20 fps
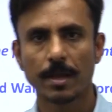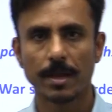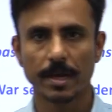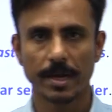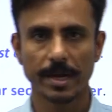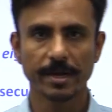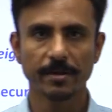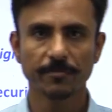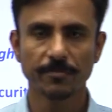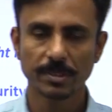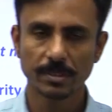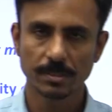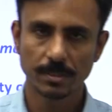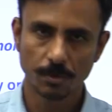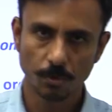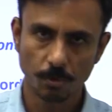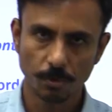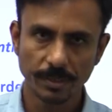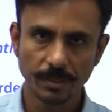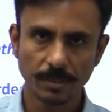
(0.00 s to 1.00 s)
and with
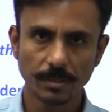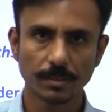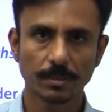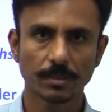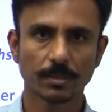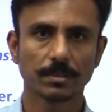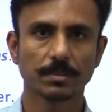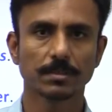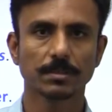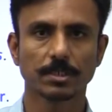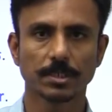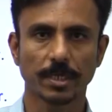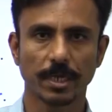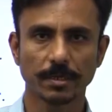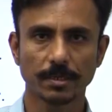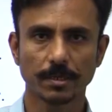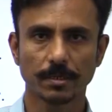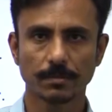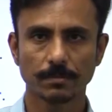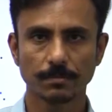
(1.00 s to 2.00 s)
growing
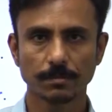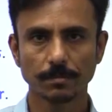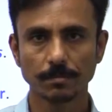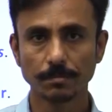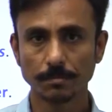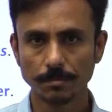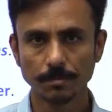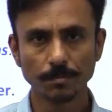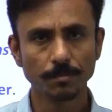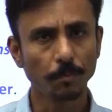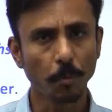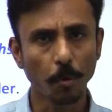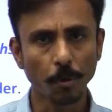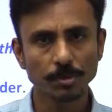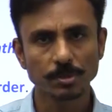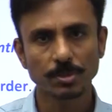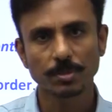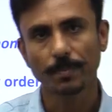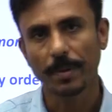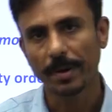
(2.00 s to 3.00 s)
China
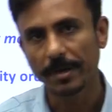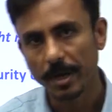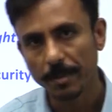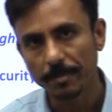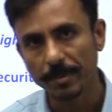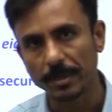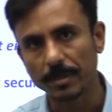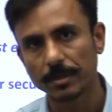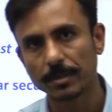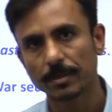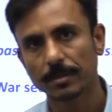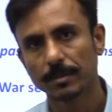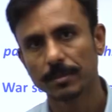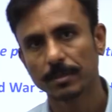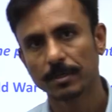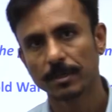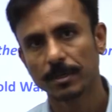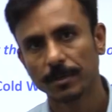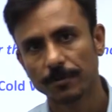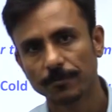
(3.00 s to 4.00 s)
post pandemic,
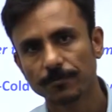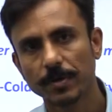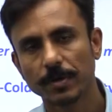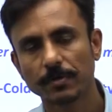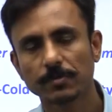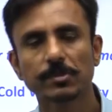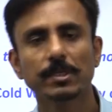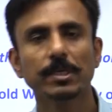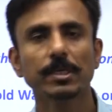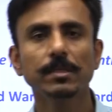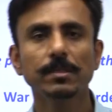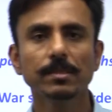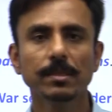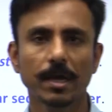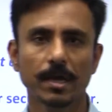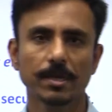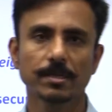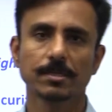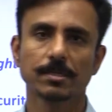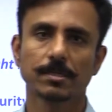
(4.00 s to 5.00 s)
we have seen
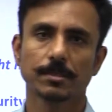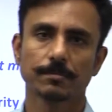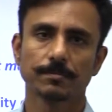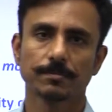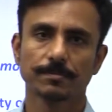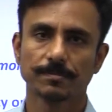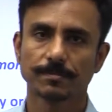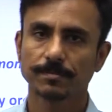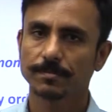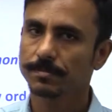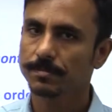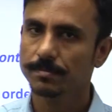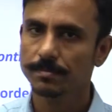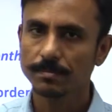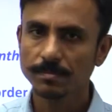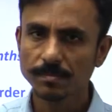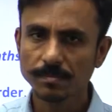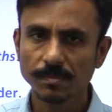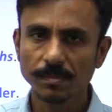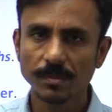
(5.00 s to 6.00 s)
that
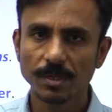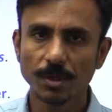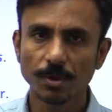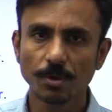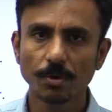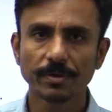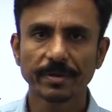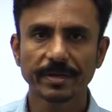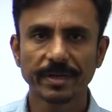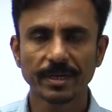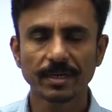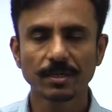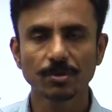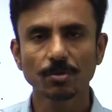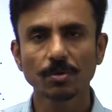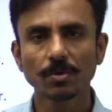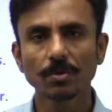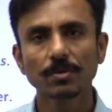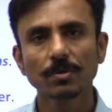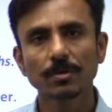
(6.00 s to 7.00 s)

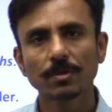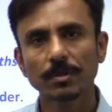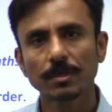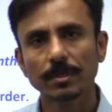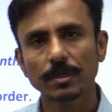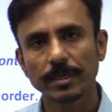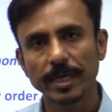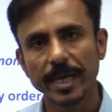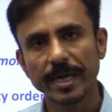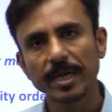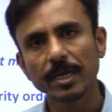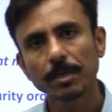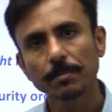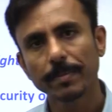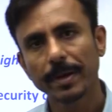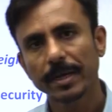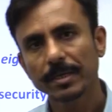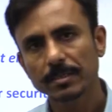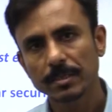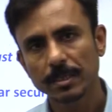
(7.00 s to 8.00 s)
NATO can at
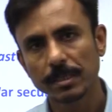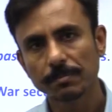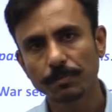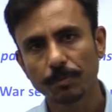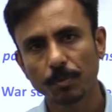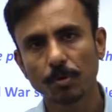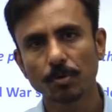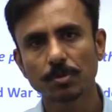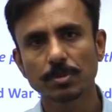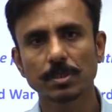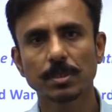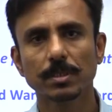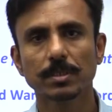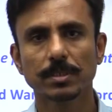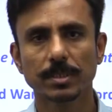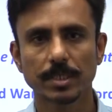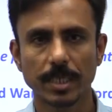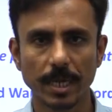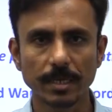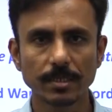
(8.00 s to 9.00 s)
best impose
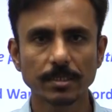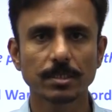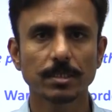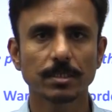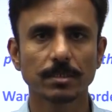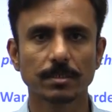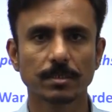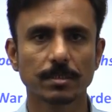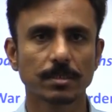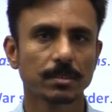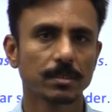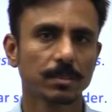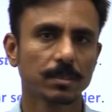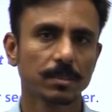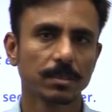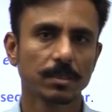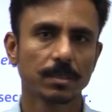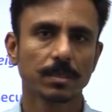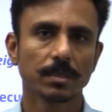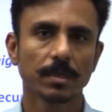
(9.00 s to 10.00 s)
sanctions,
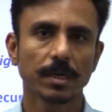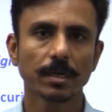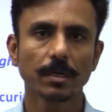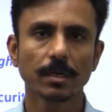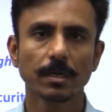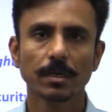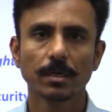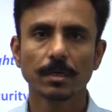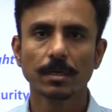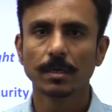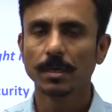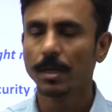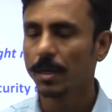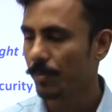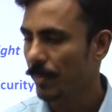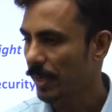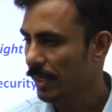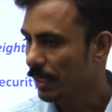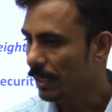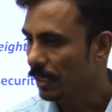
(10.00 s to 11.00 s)
right?
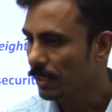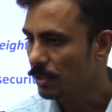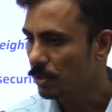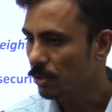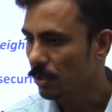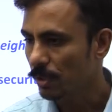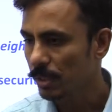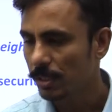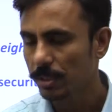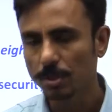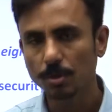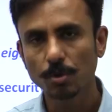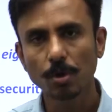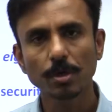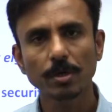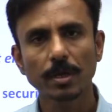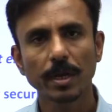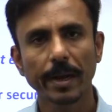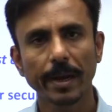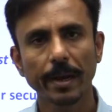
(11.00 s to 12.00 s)
But it do
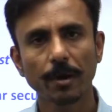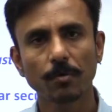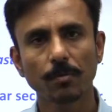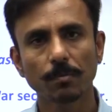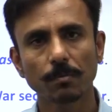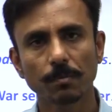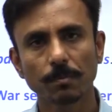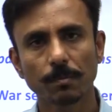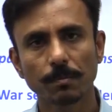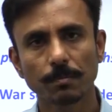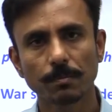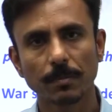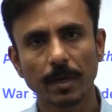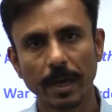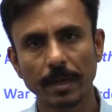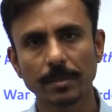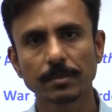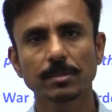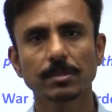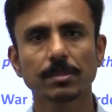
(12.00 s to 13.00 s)
not have
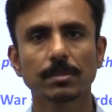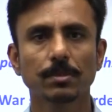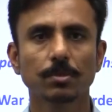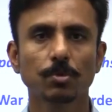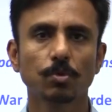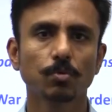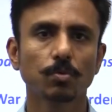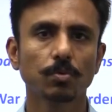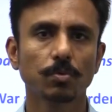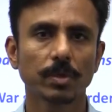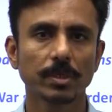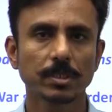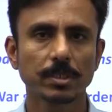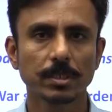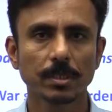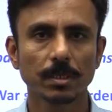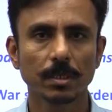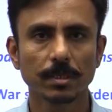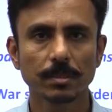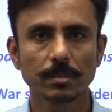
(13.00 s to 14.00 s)
answer to
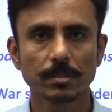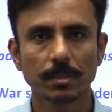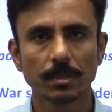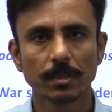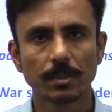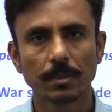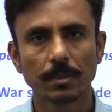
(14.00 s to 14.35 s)
Russia's